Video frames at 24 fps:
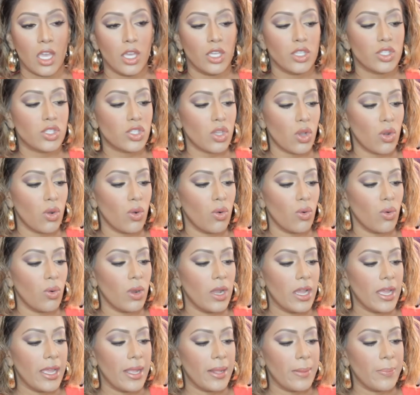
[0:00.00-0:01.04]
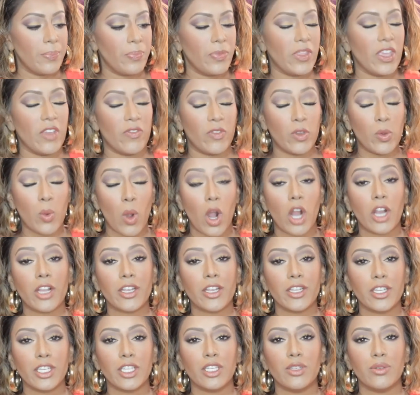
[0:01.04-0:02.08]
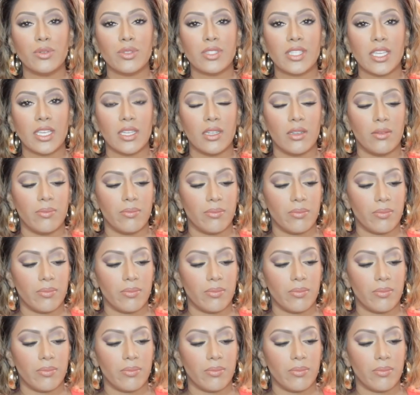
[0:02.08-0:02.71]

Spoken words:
So if you are gonna use it